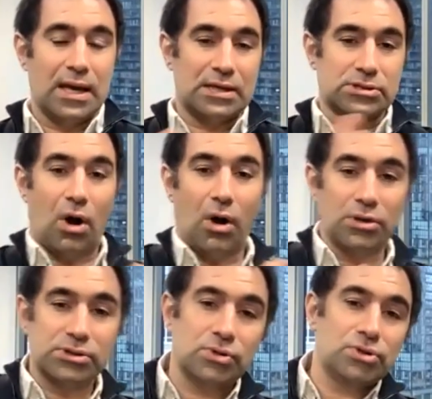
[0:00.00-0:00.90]
is
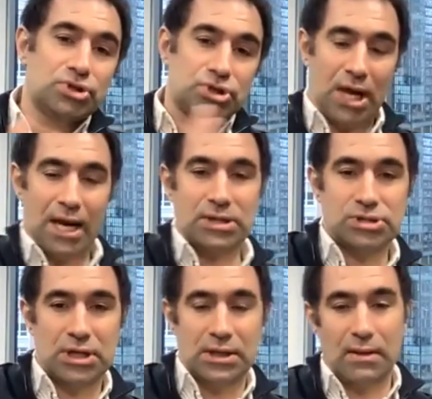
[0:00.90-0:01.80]
also
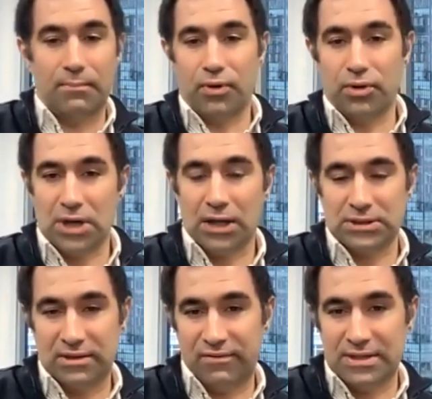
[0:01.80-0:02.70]
changing the
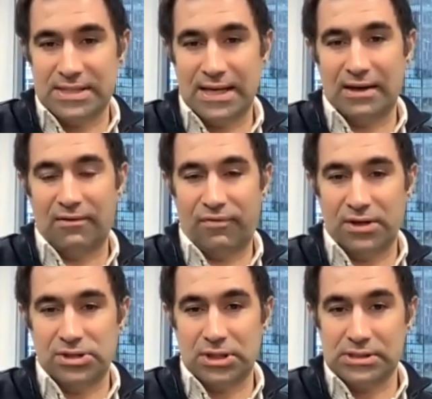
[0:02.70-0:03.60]
productivity and
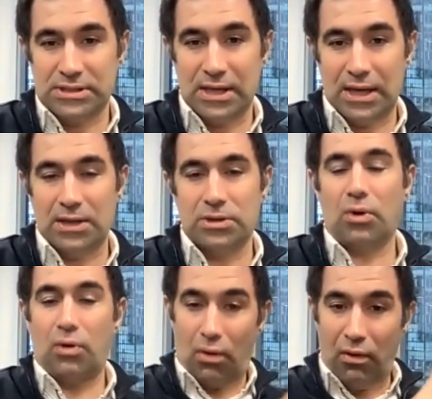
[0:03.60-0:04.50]
efficiency in
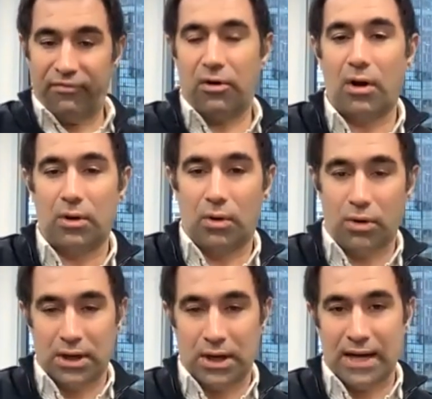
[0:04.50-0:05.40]
your overall
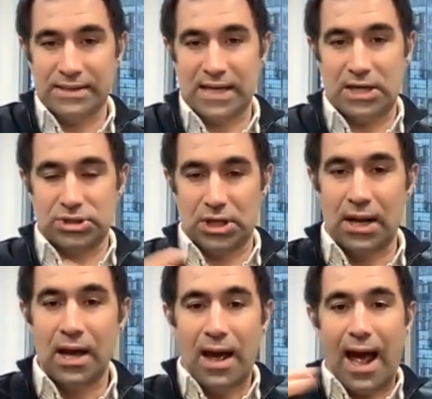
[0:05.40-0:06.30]
organization